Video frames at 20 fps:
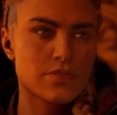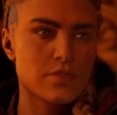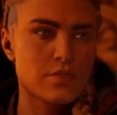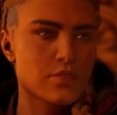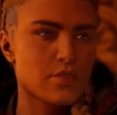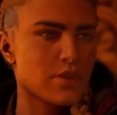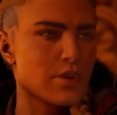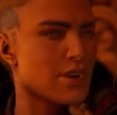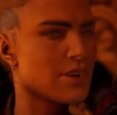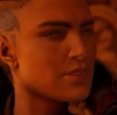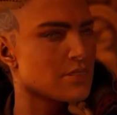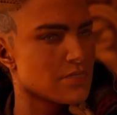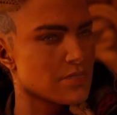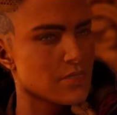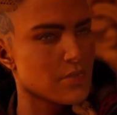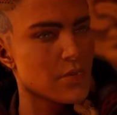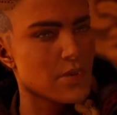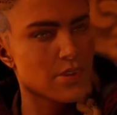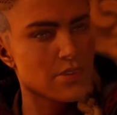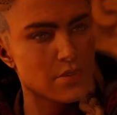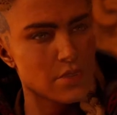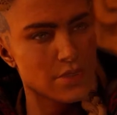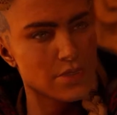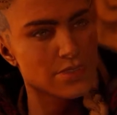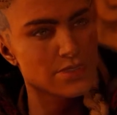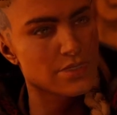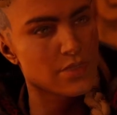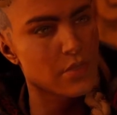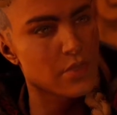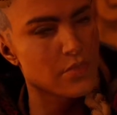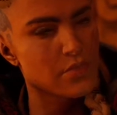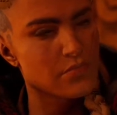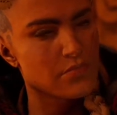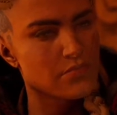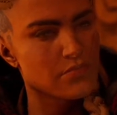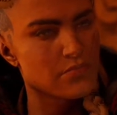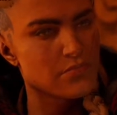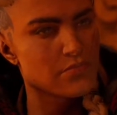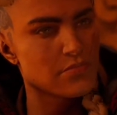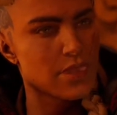Birna is in love with you.
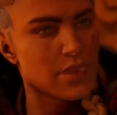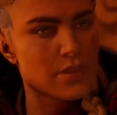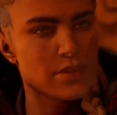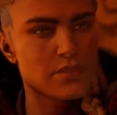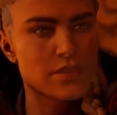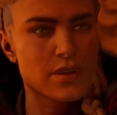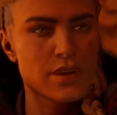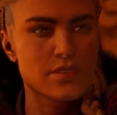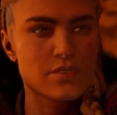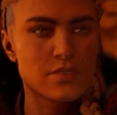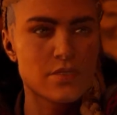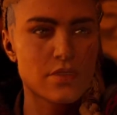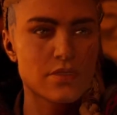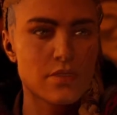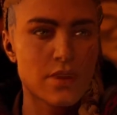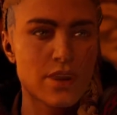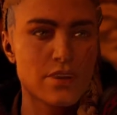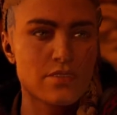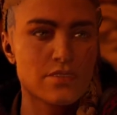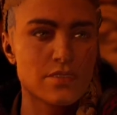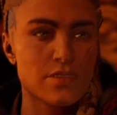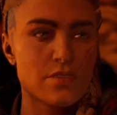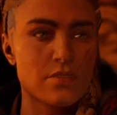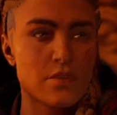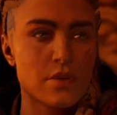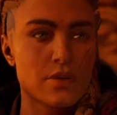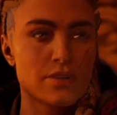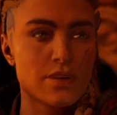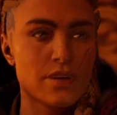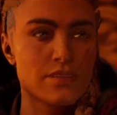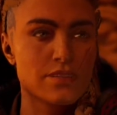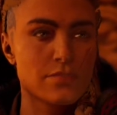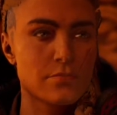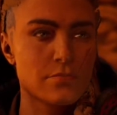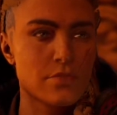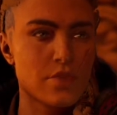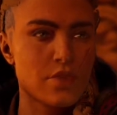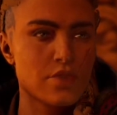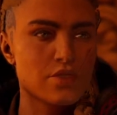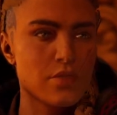Unanswered love is a
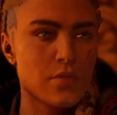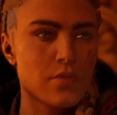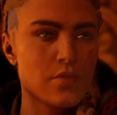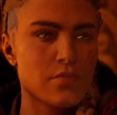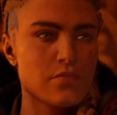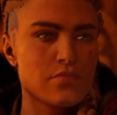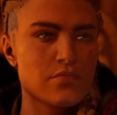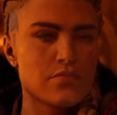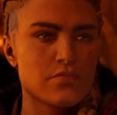volcanic emotion.